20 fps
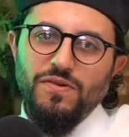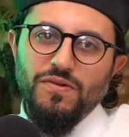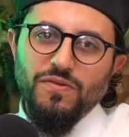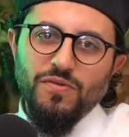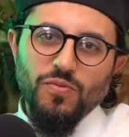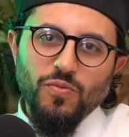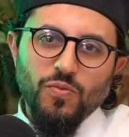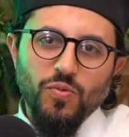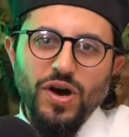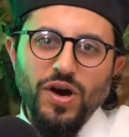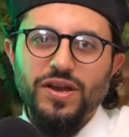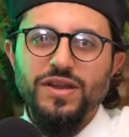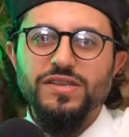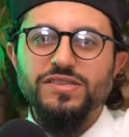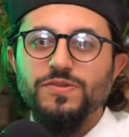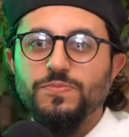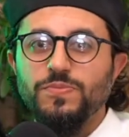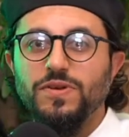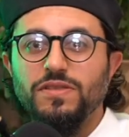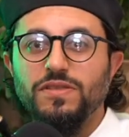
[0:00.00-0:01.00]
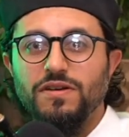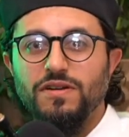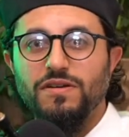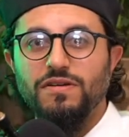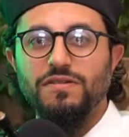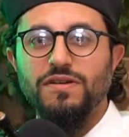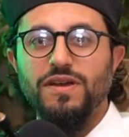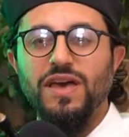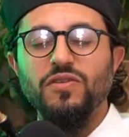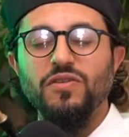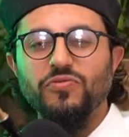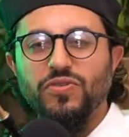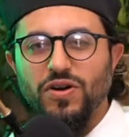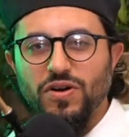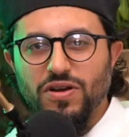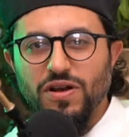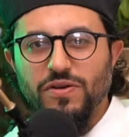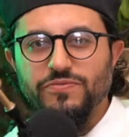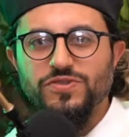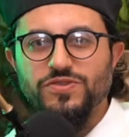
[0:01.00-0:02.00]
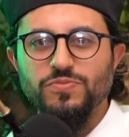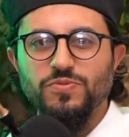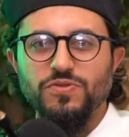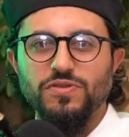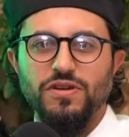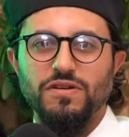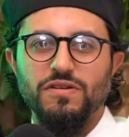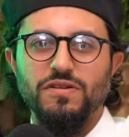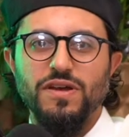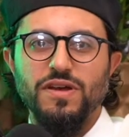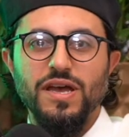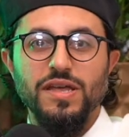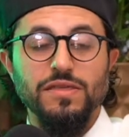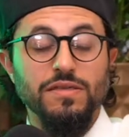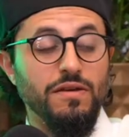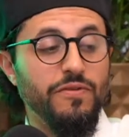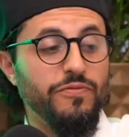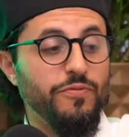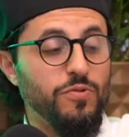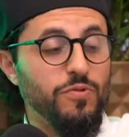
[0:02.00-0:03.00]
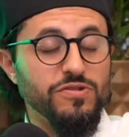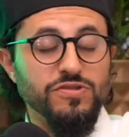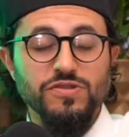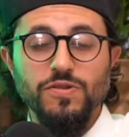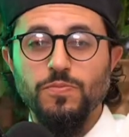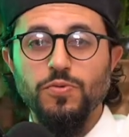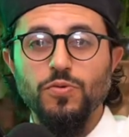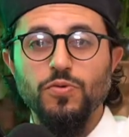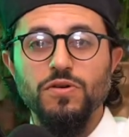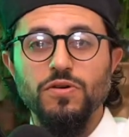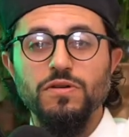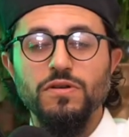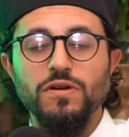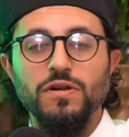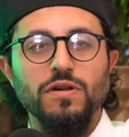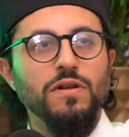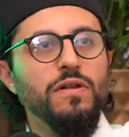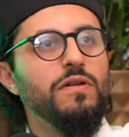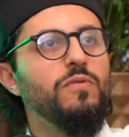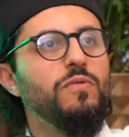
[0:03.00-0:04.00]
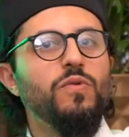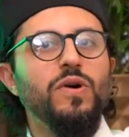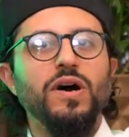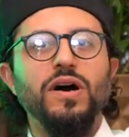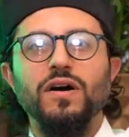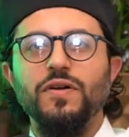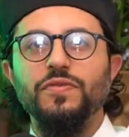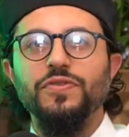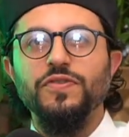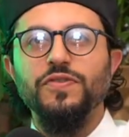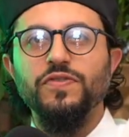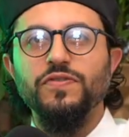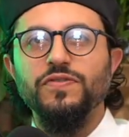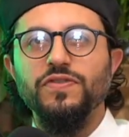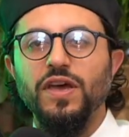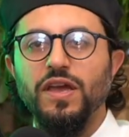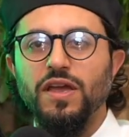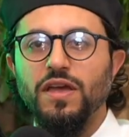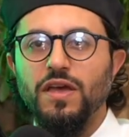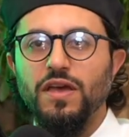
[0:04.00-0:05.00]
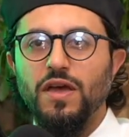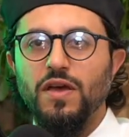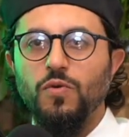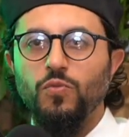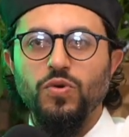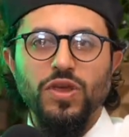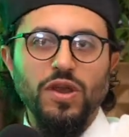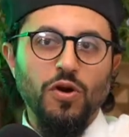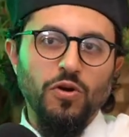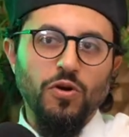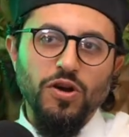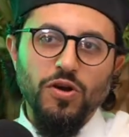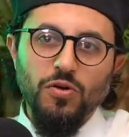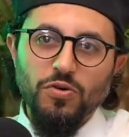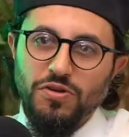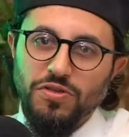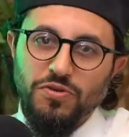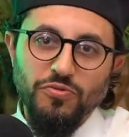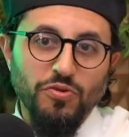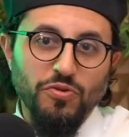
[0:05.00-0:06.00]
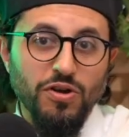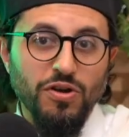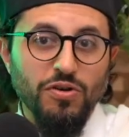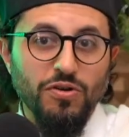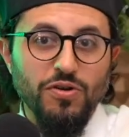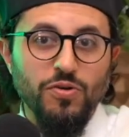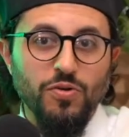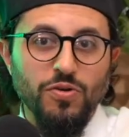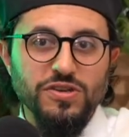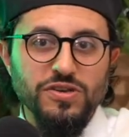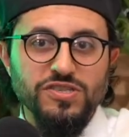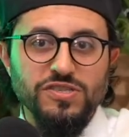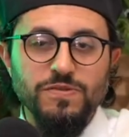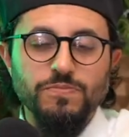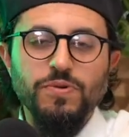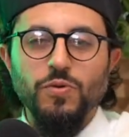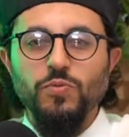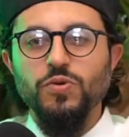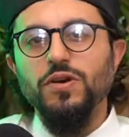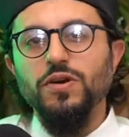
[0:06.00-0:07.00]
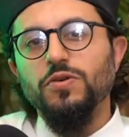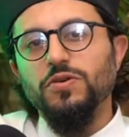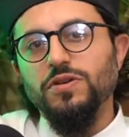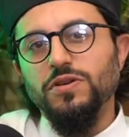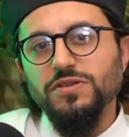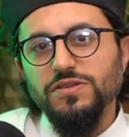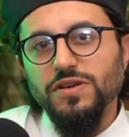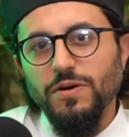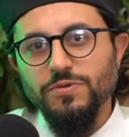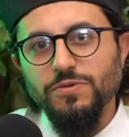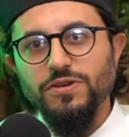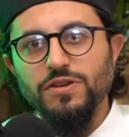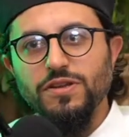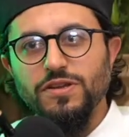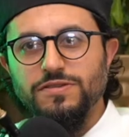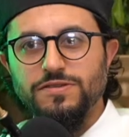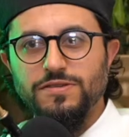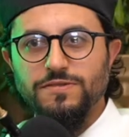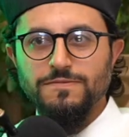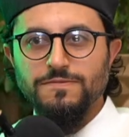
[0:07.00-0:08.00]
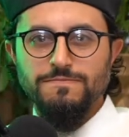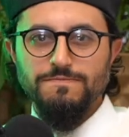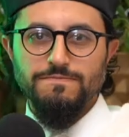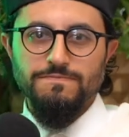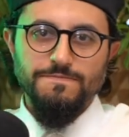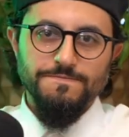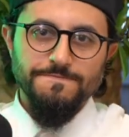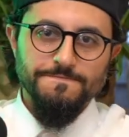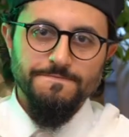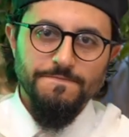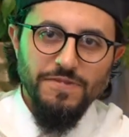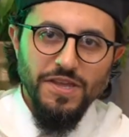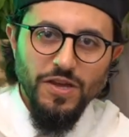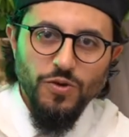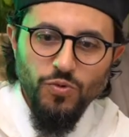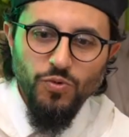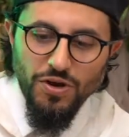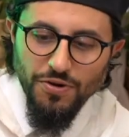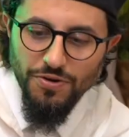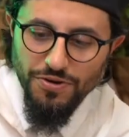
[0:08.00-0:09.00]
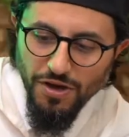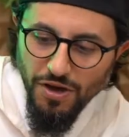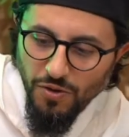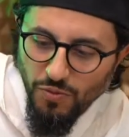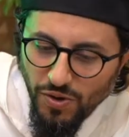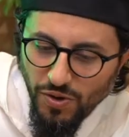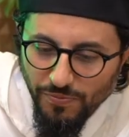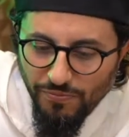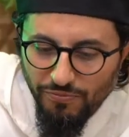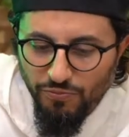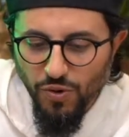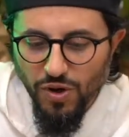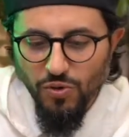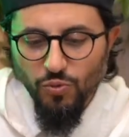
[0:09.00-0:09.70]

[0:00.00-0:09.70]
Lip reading: wanted to be there and felt comfortable there. And of course the poor, wow, this is like, we don't go to the royal courts, but we go to Nizamuddin's. Like, we don't know what